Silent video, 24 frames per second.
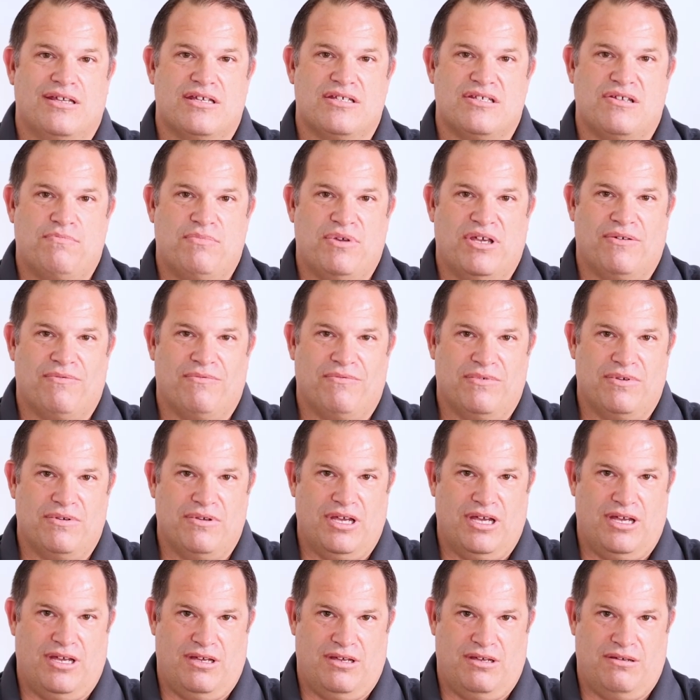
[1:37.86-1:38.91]
is a big
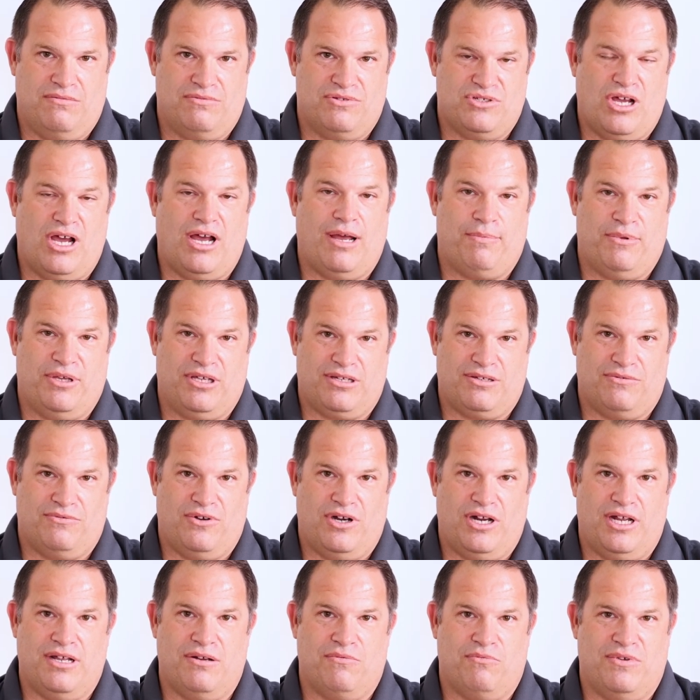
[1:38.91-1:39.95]
uh, topic,
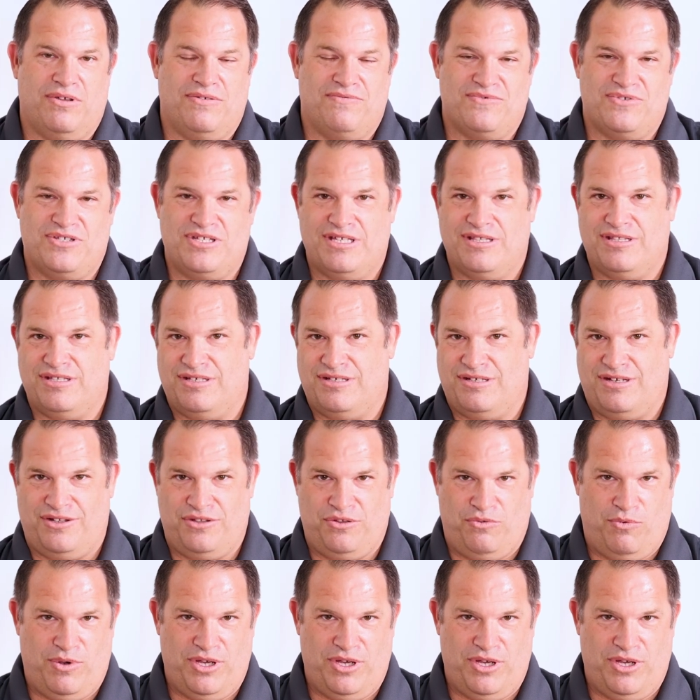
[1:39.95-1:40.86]
right? We see that on the